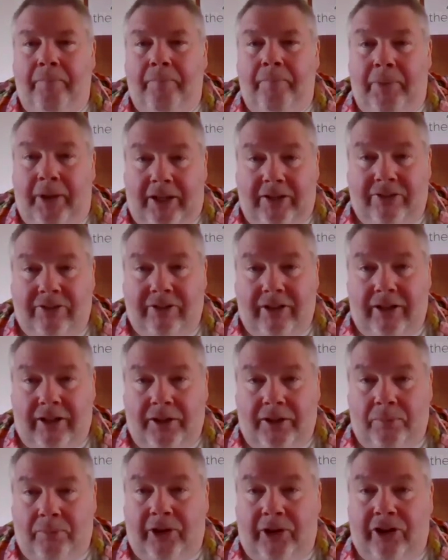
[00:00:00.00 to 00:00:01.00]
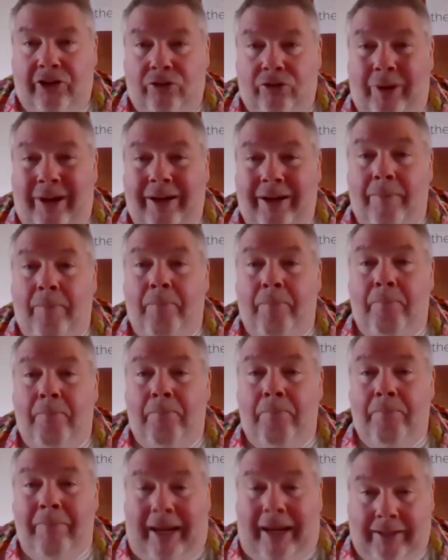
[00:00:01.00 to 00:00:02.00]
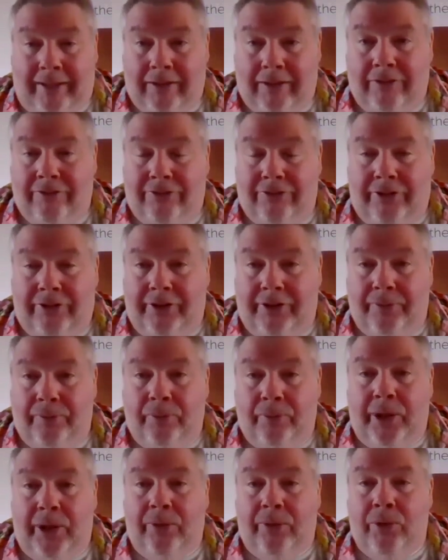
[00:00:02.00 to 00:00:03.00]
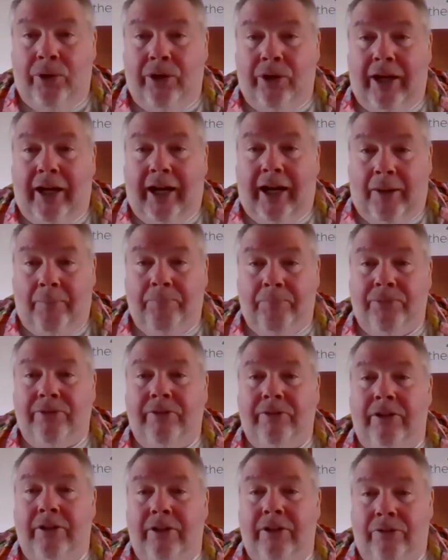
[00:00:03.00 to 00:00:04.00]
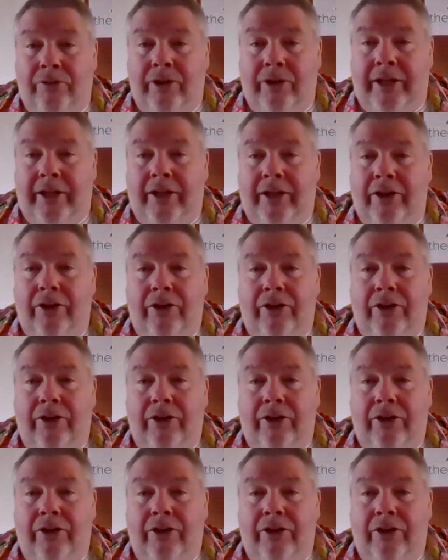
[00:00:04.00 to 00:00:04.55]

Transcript: Basically, the British went mental for it. We were absolutely